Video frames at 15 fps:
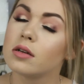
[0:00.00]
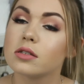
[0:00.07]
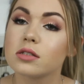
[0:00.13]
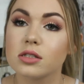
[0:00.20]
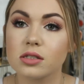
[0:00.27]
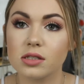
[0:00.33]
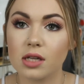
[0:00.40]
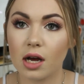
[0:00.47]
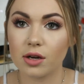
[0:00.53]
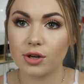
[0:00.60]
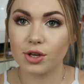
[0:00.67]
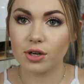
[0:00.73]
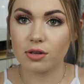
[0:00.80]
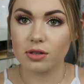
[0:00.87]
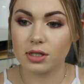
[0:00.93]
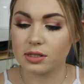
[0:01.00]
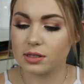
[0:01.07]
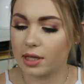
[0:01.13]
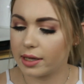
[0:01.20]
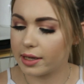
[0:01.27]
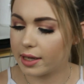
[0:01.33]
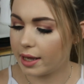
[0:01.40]
Stargirl is
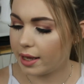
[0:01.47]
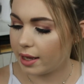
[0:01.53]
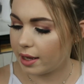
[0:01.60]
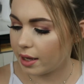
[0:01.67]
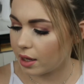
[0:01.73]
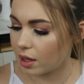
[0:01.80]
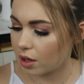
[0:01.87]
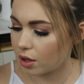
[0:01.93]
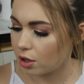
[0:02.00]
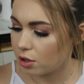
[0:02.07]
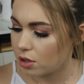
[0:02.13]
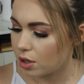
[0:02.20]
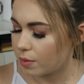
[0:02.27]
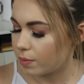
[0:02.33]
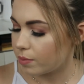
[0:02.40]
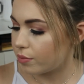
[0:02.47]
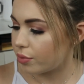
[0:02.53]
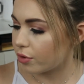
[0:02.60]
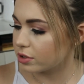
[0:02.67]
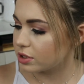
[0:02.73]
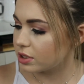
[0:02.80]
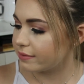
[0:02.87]
like a
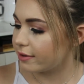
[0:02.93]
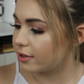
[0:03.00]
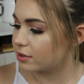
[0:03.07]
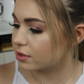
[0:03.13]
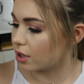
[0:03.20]
bronzy rose